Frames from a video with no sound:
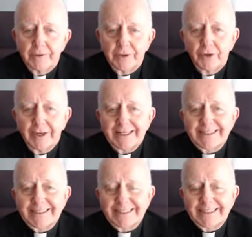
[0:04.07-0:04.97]
You know,
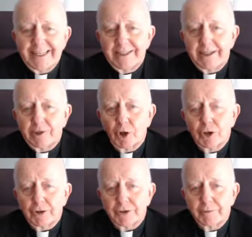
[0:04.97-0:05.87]
last Sunday,
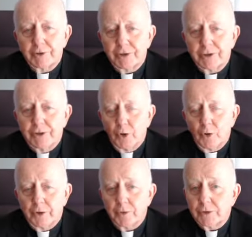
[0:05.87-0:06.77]
Cardinal Timothy
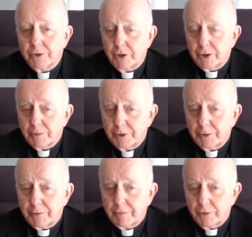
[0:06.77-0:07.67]
Dolan, who is the
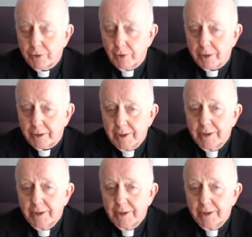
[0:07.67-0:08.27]
Archbishop of New York,